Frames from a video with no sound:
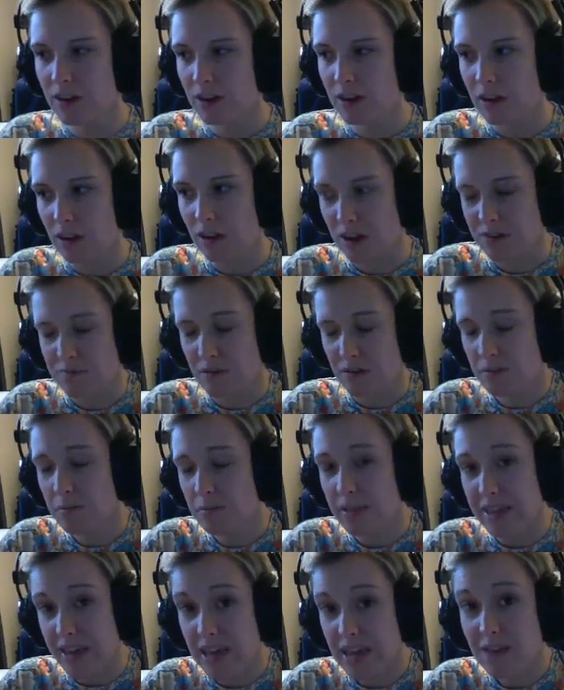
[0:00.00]
I'd
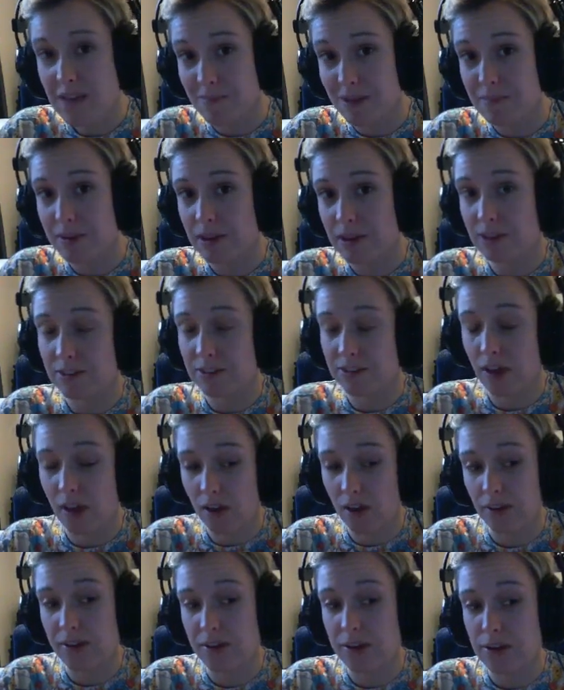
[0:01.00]
probably keep it because
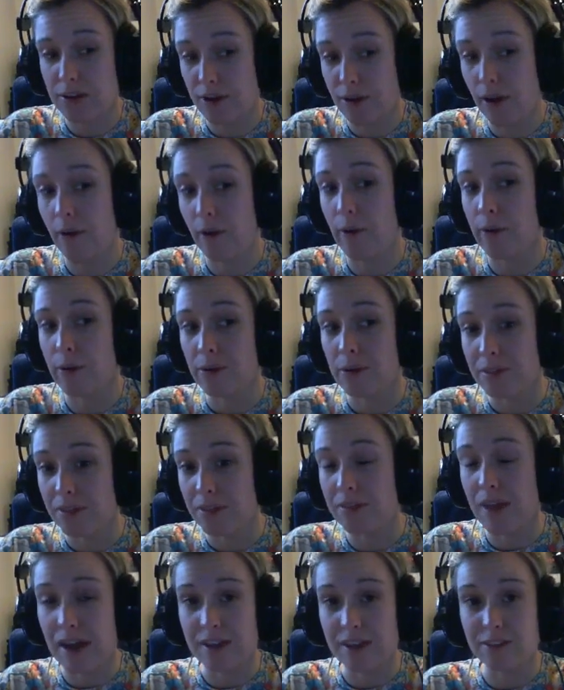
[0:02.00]
I know that
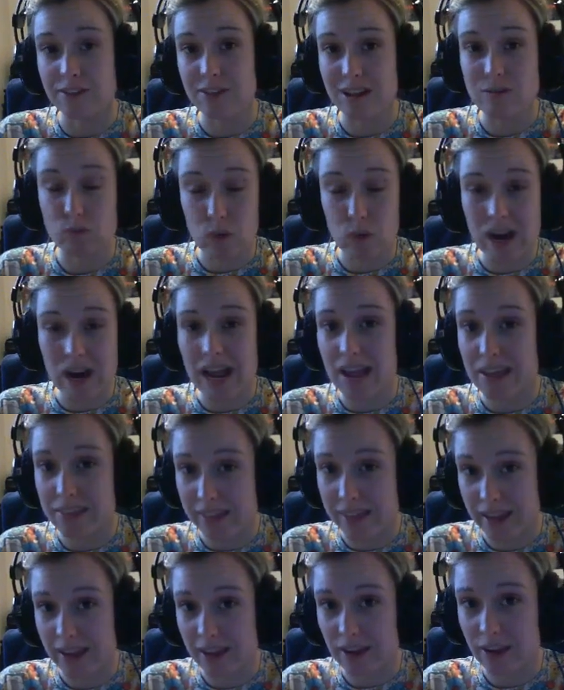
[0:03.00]
that is a rare
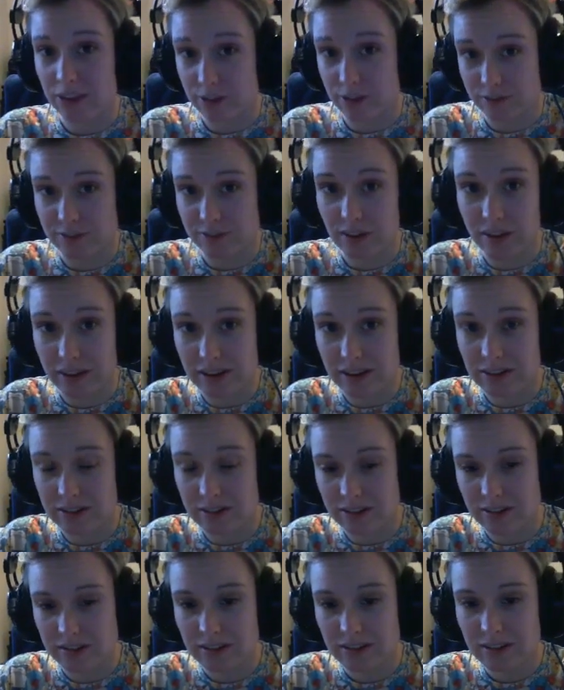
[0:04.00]
thing to
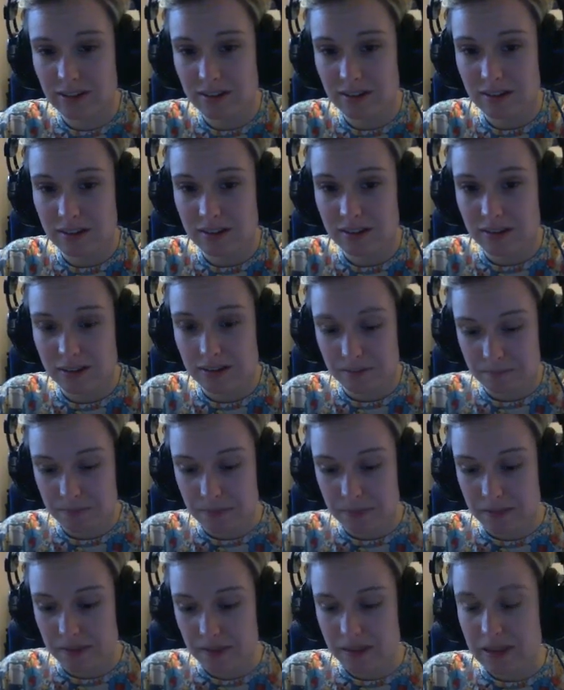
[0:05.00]
find.
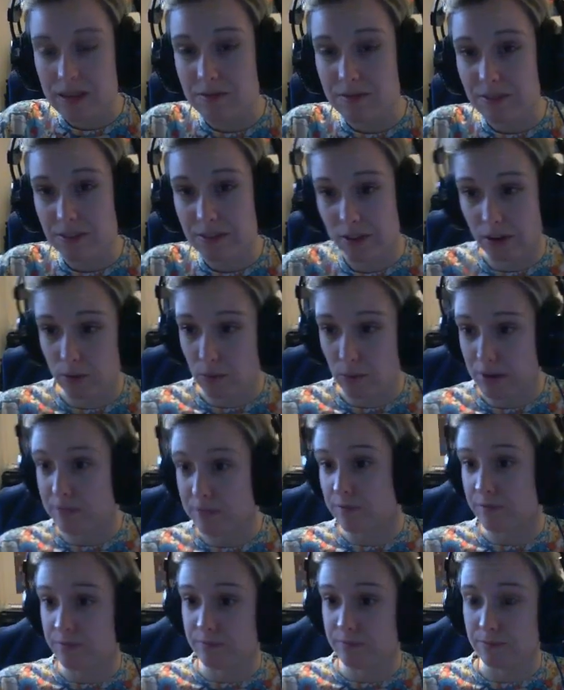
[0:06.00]
Even though
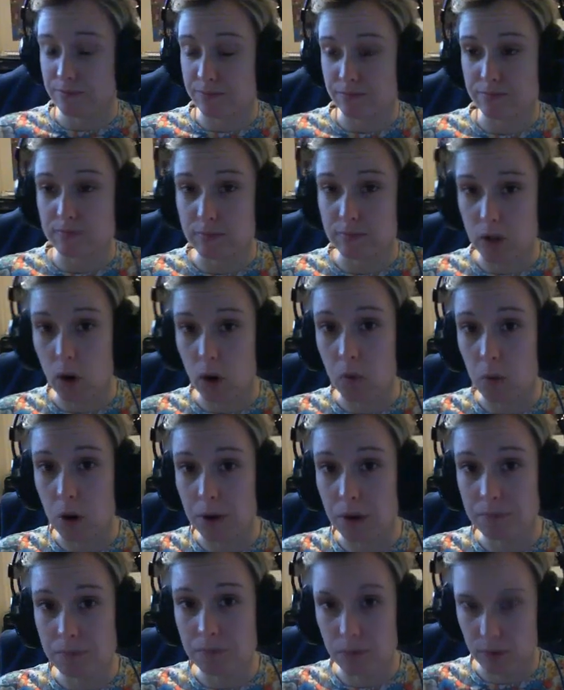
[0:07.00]
we've got
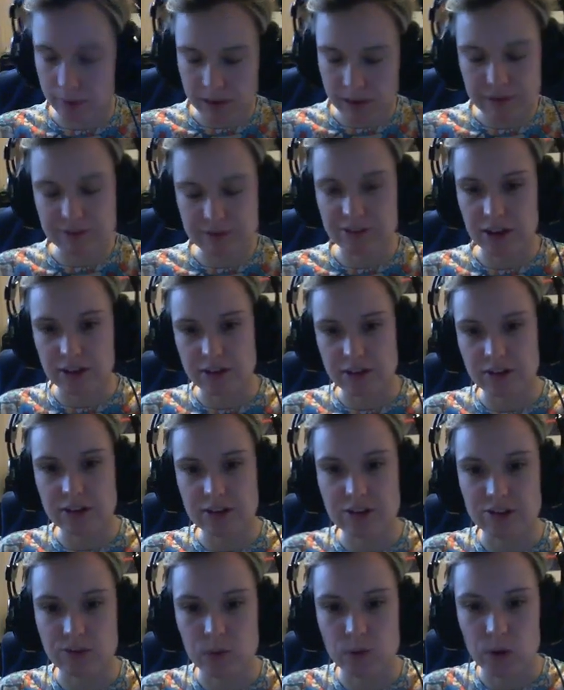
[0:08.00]
one, when we have a second
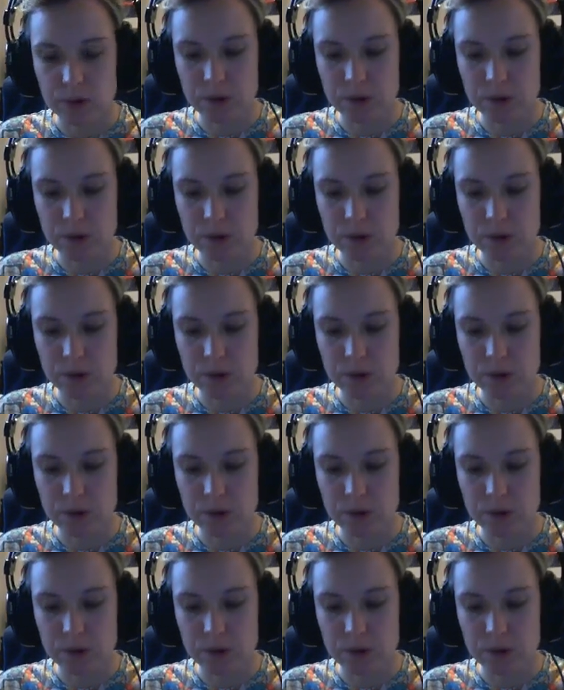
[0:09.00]
edition one.